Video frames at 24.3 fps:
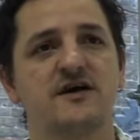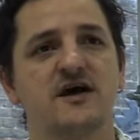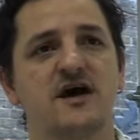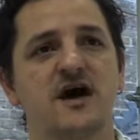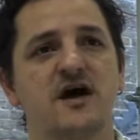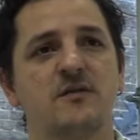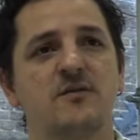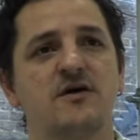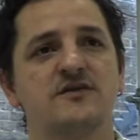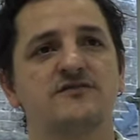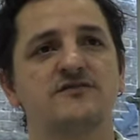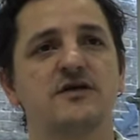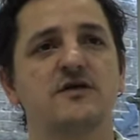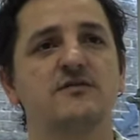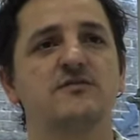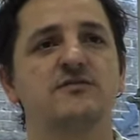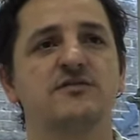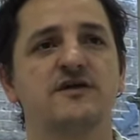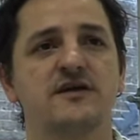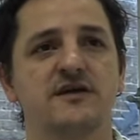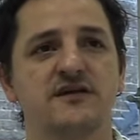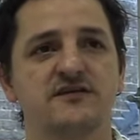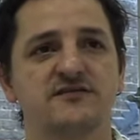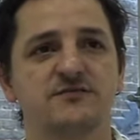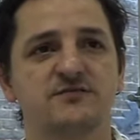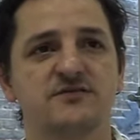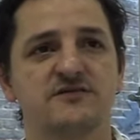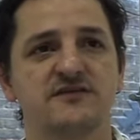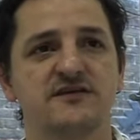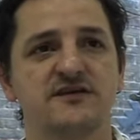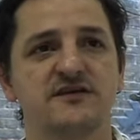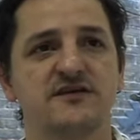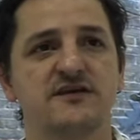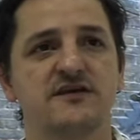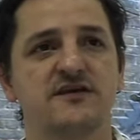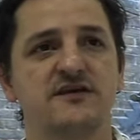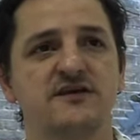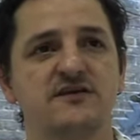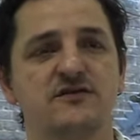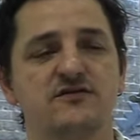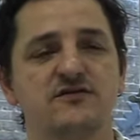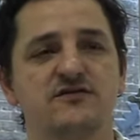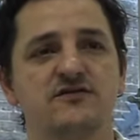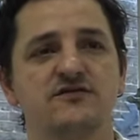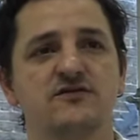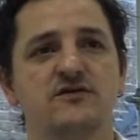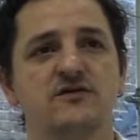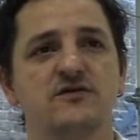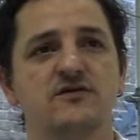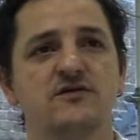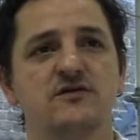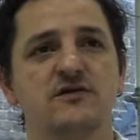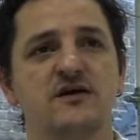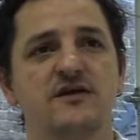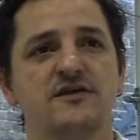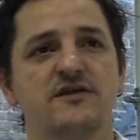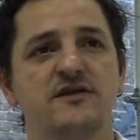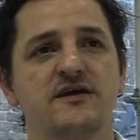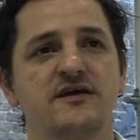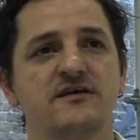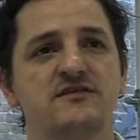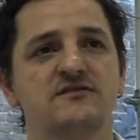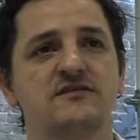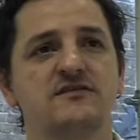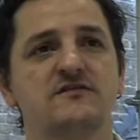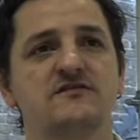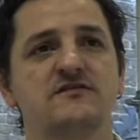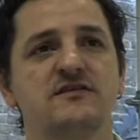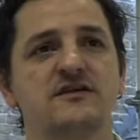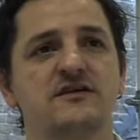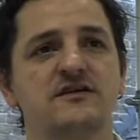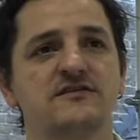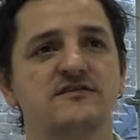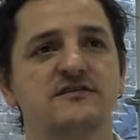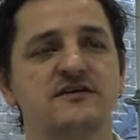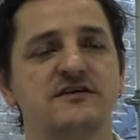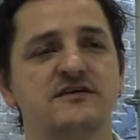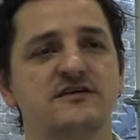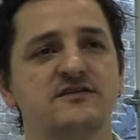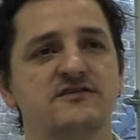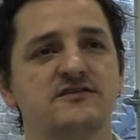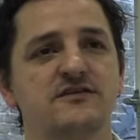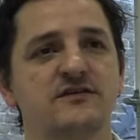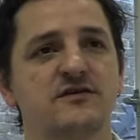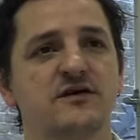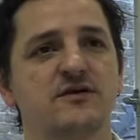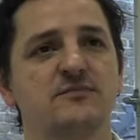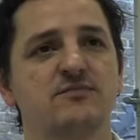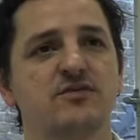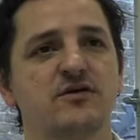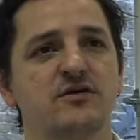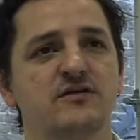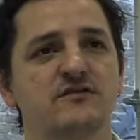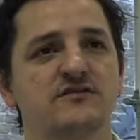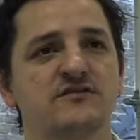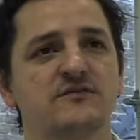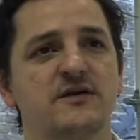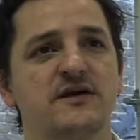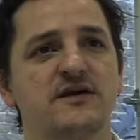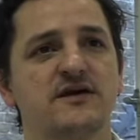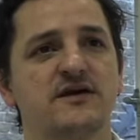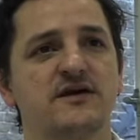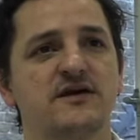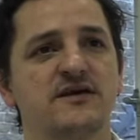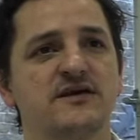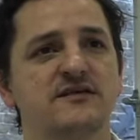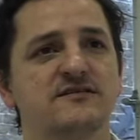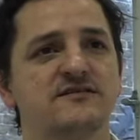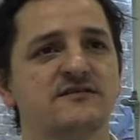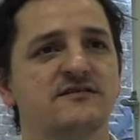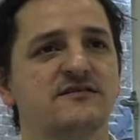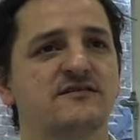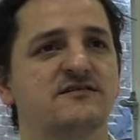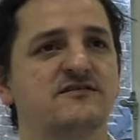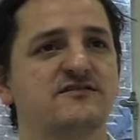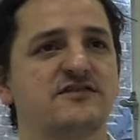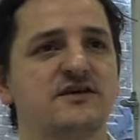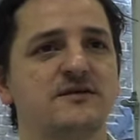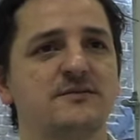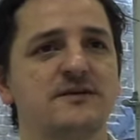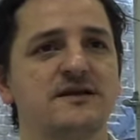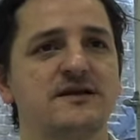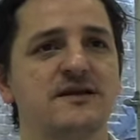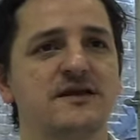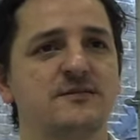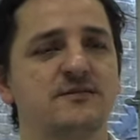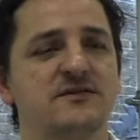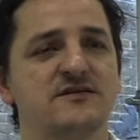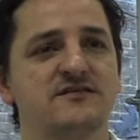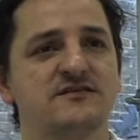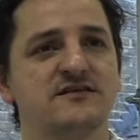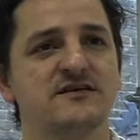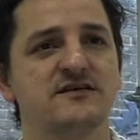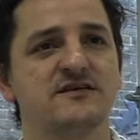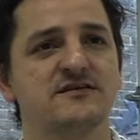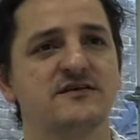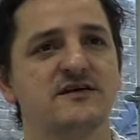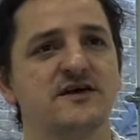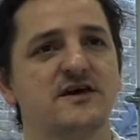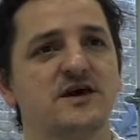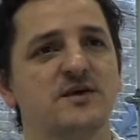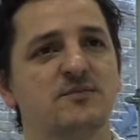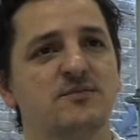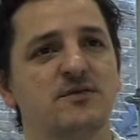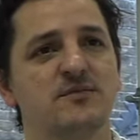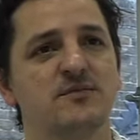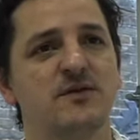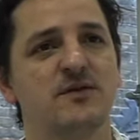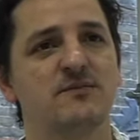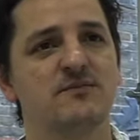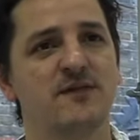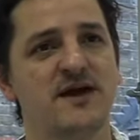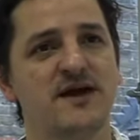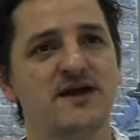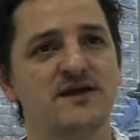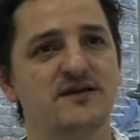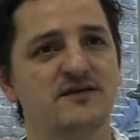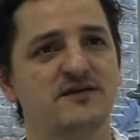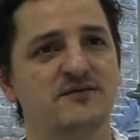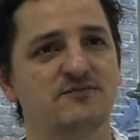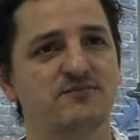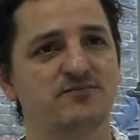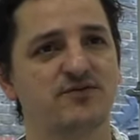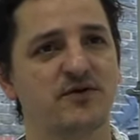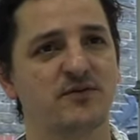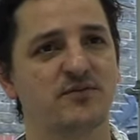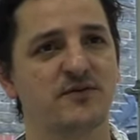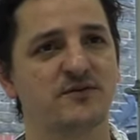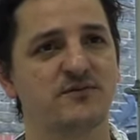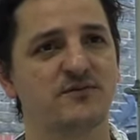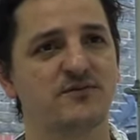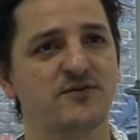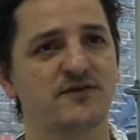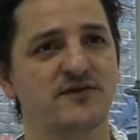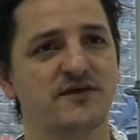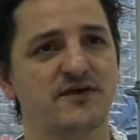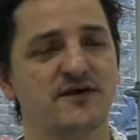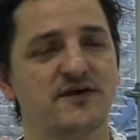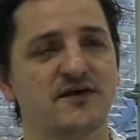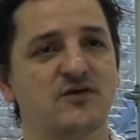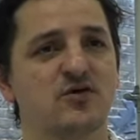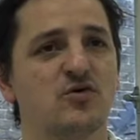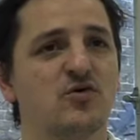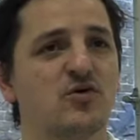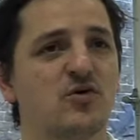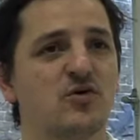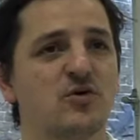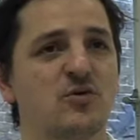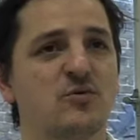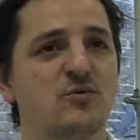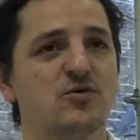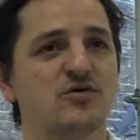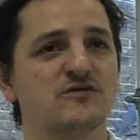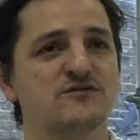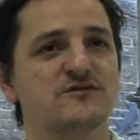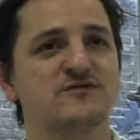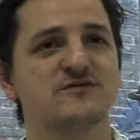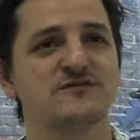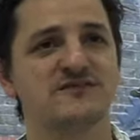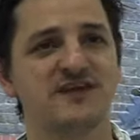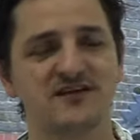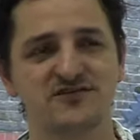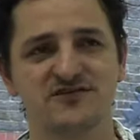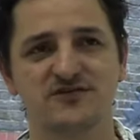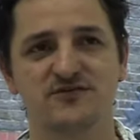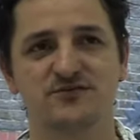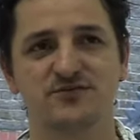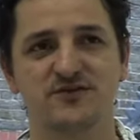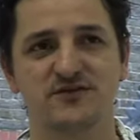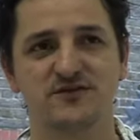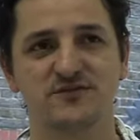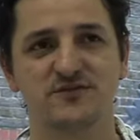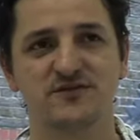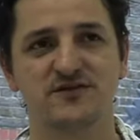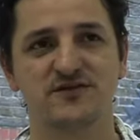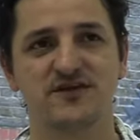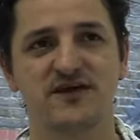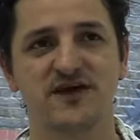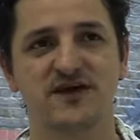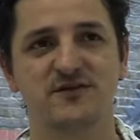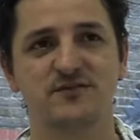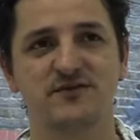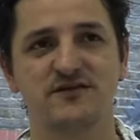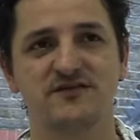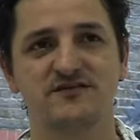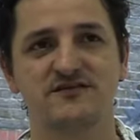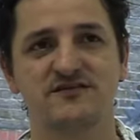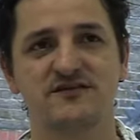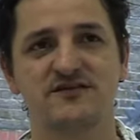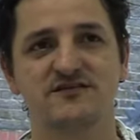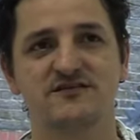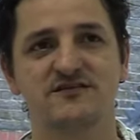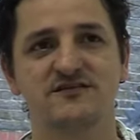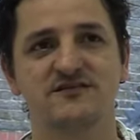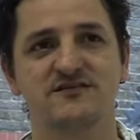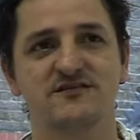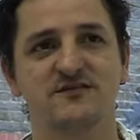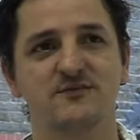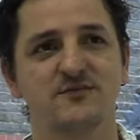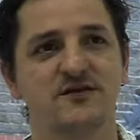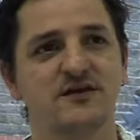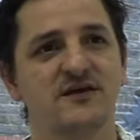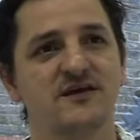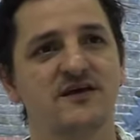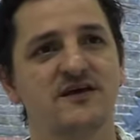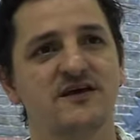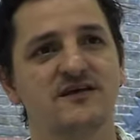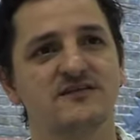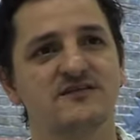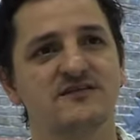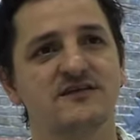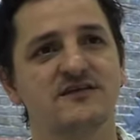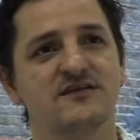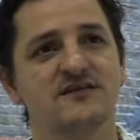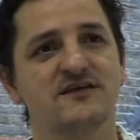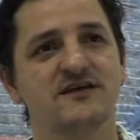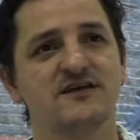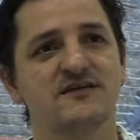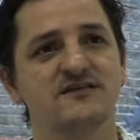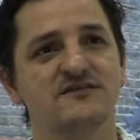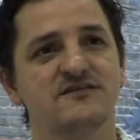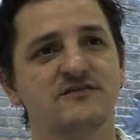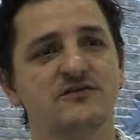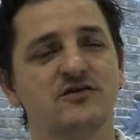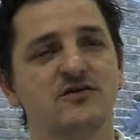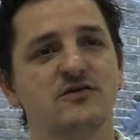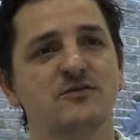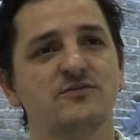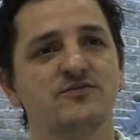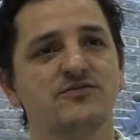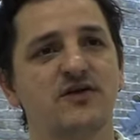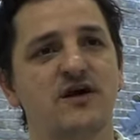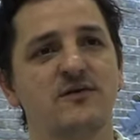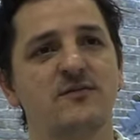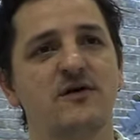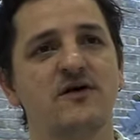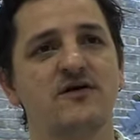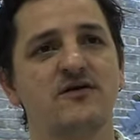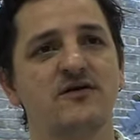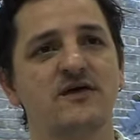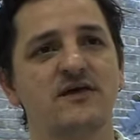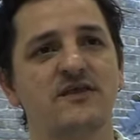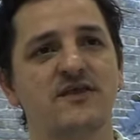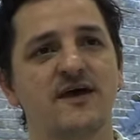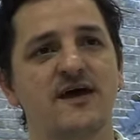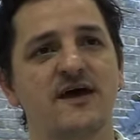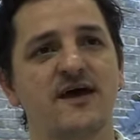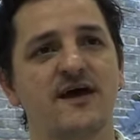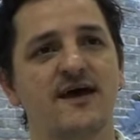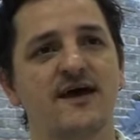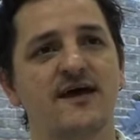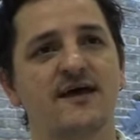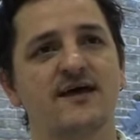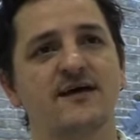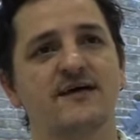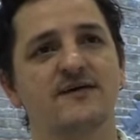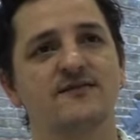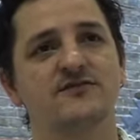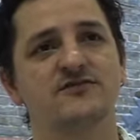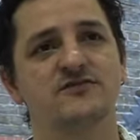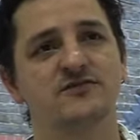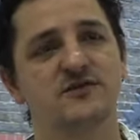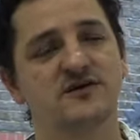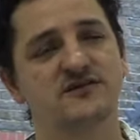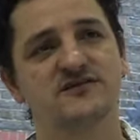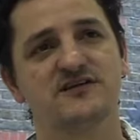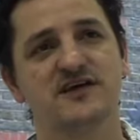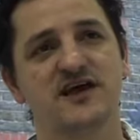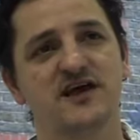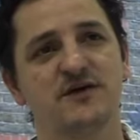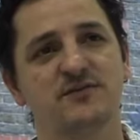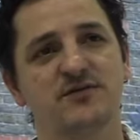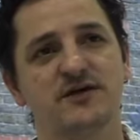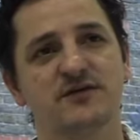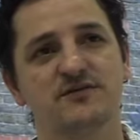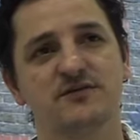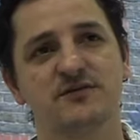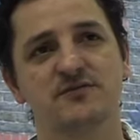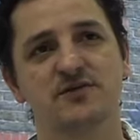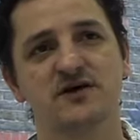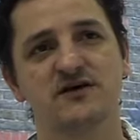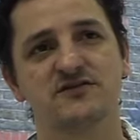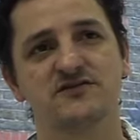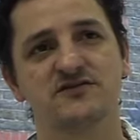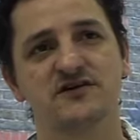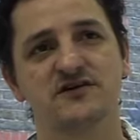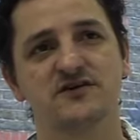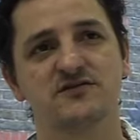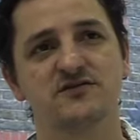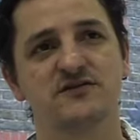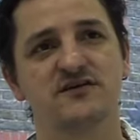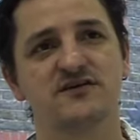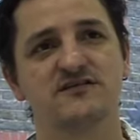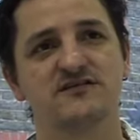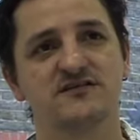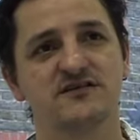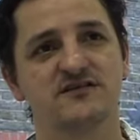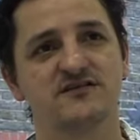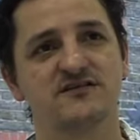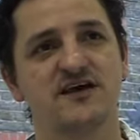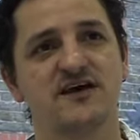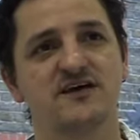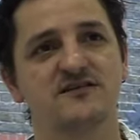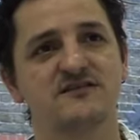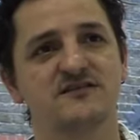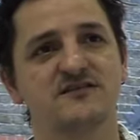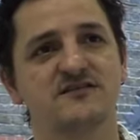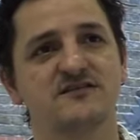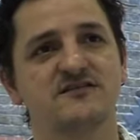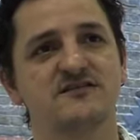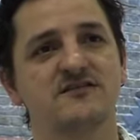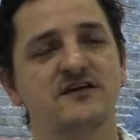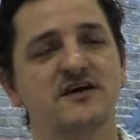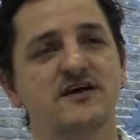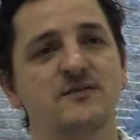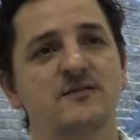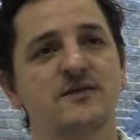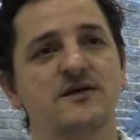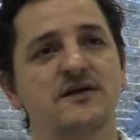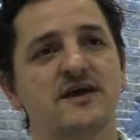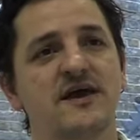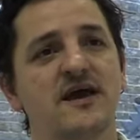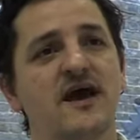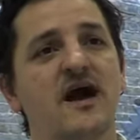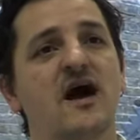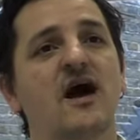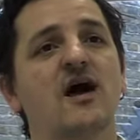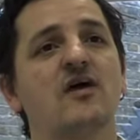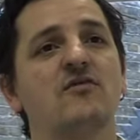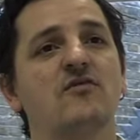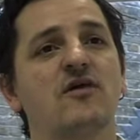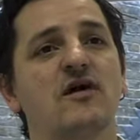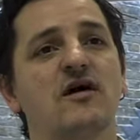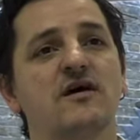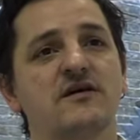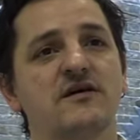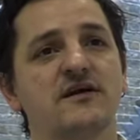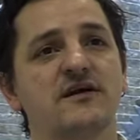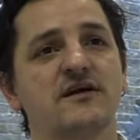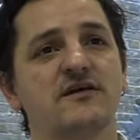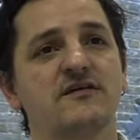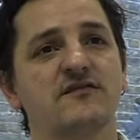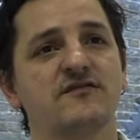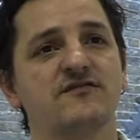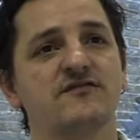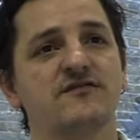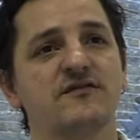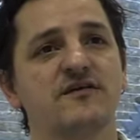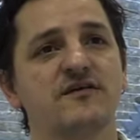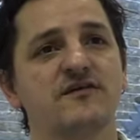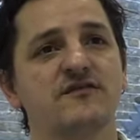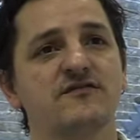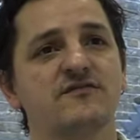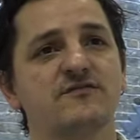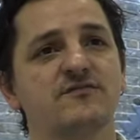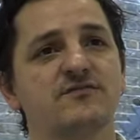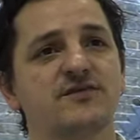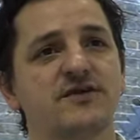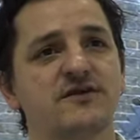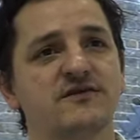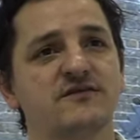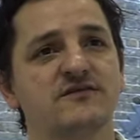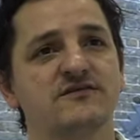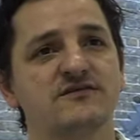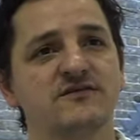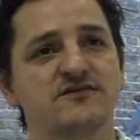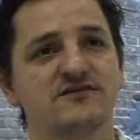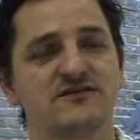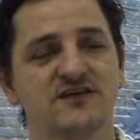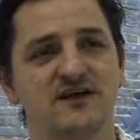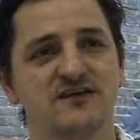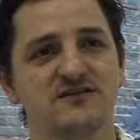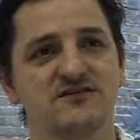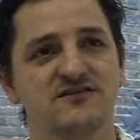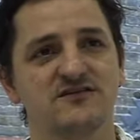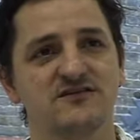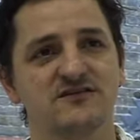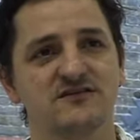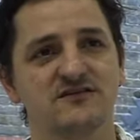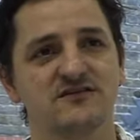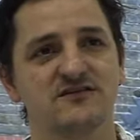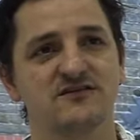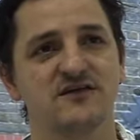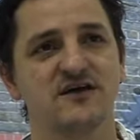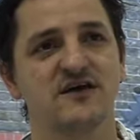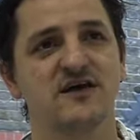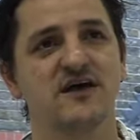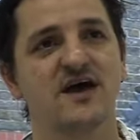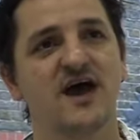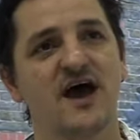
I don't think it's particularly useful. I think its utility in policy making is extremely limited. But my main problem with it, or a more substantial problem with the ABC system, is that it's not primarily there to educate people about drug risk. It's there to determine a hierarchy of punitive sanctions.